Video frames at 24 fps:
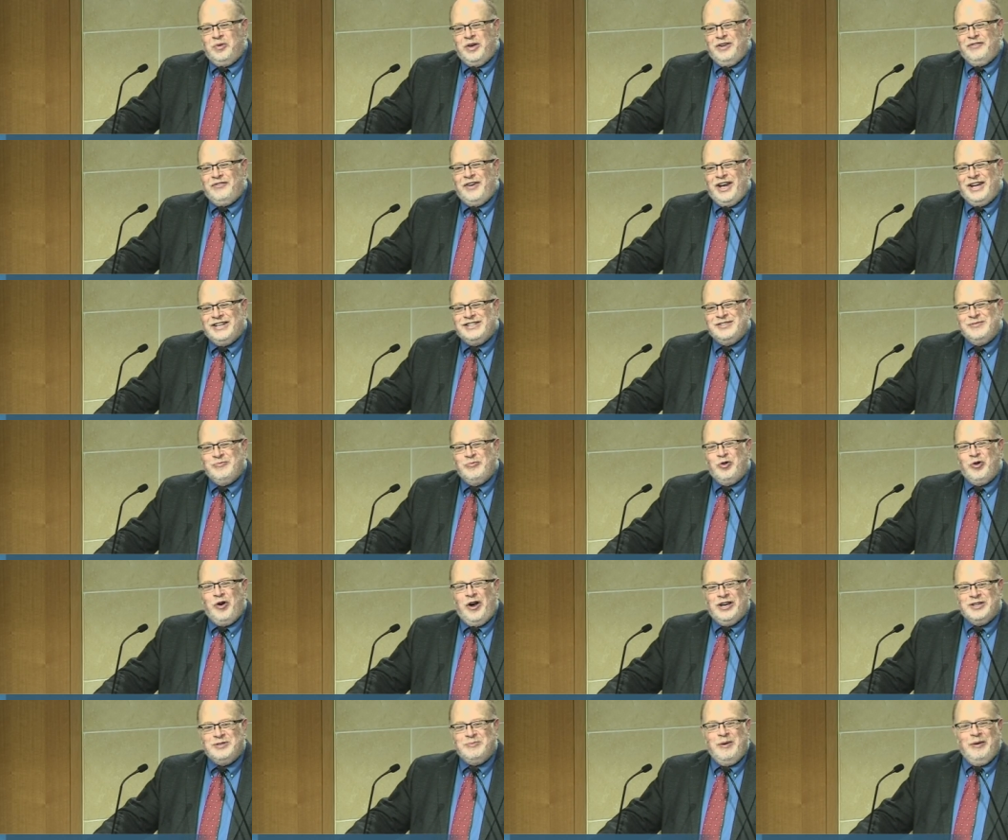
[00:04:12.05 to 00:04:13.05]
we have had some
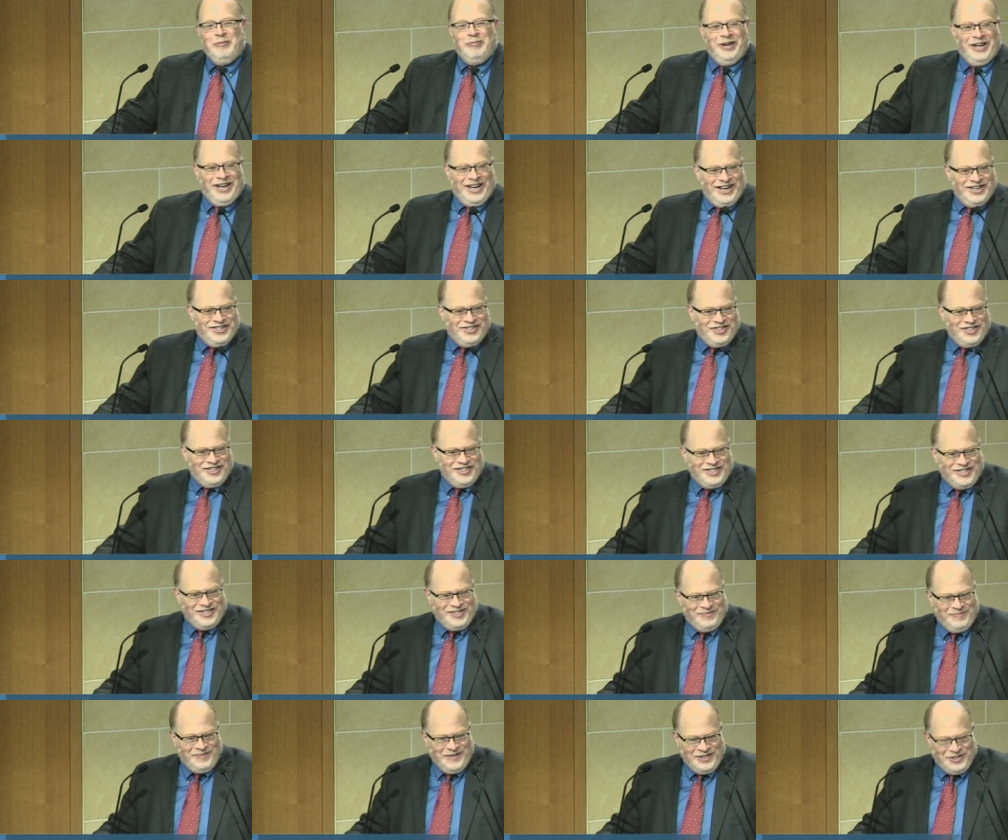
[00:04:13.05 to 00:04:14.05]
cross
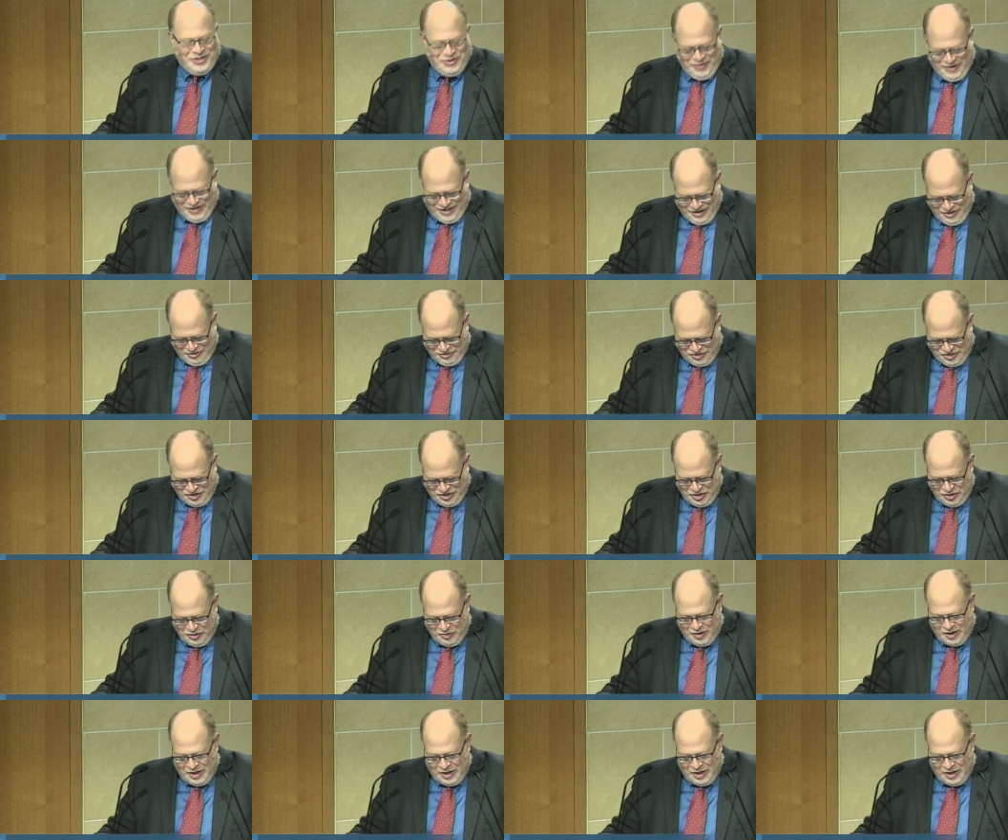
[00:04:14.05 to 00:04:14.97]
publications between those two.